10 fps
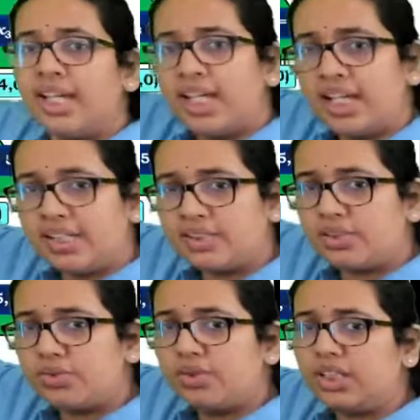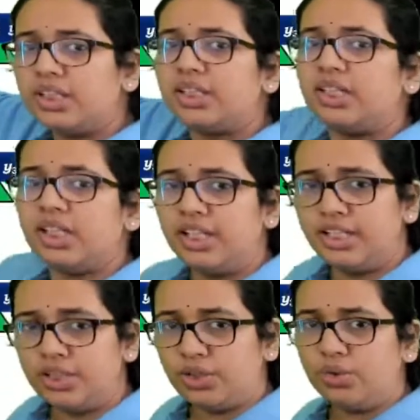x1
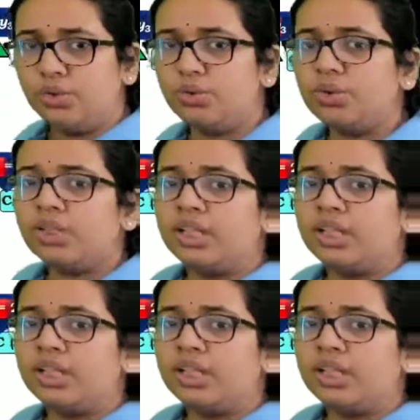into